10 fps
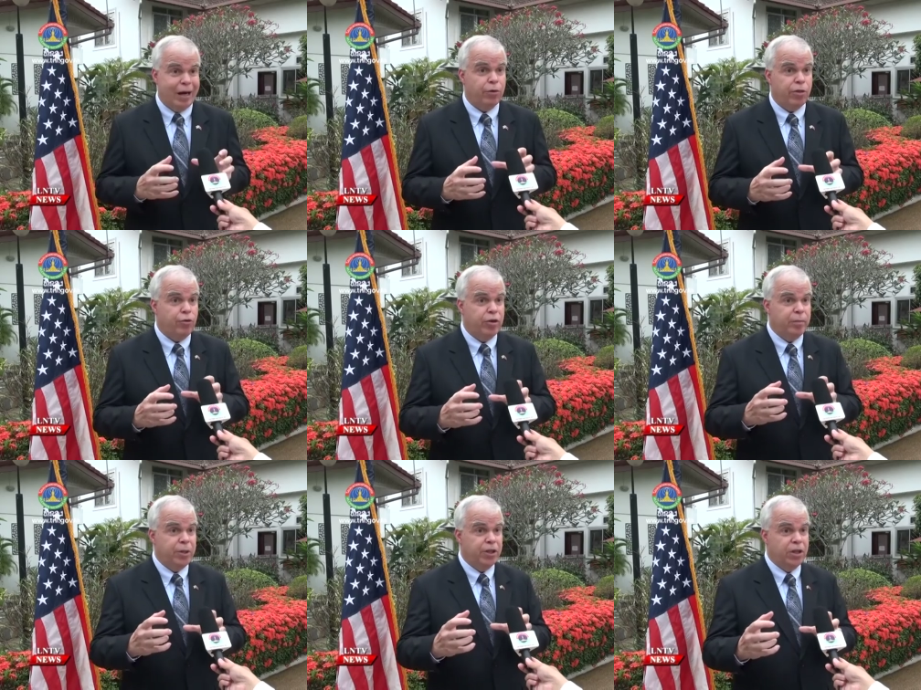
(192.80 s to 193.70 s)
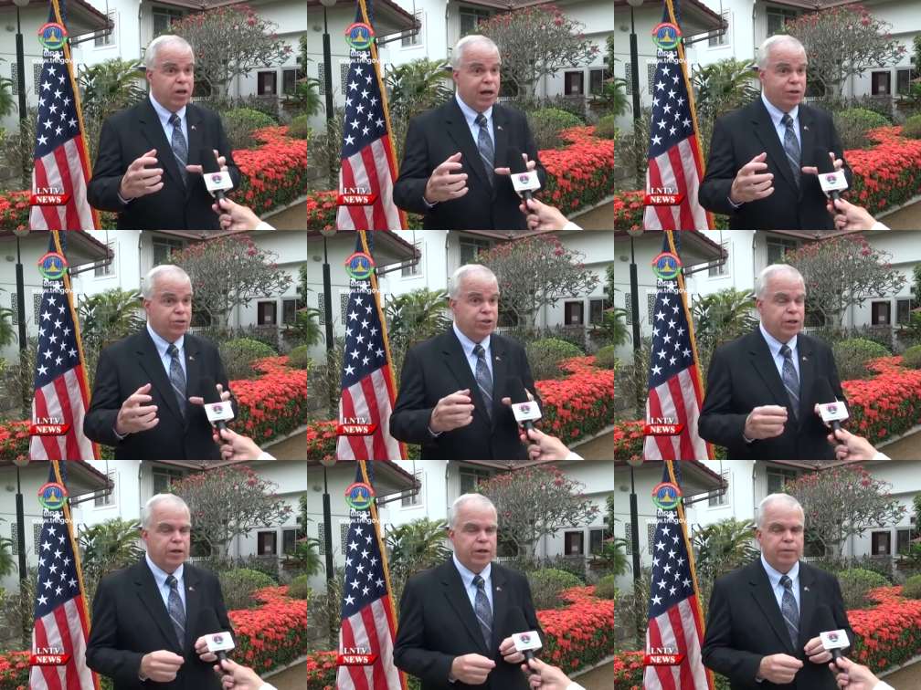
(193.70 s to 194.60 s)
about $30 million
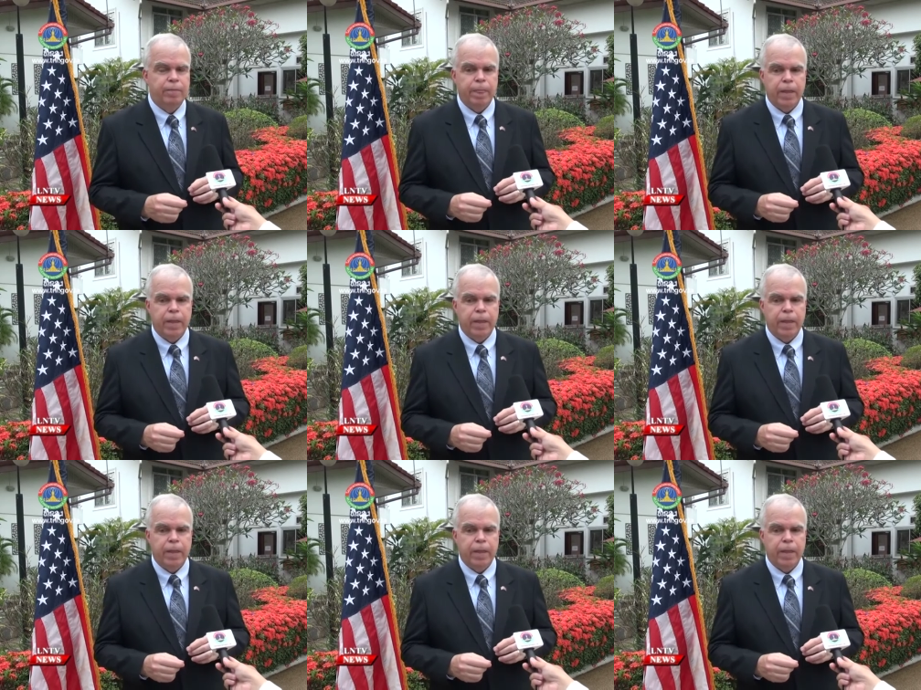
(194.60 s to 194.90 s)
a year,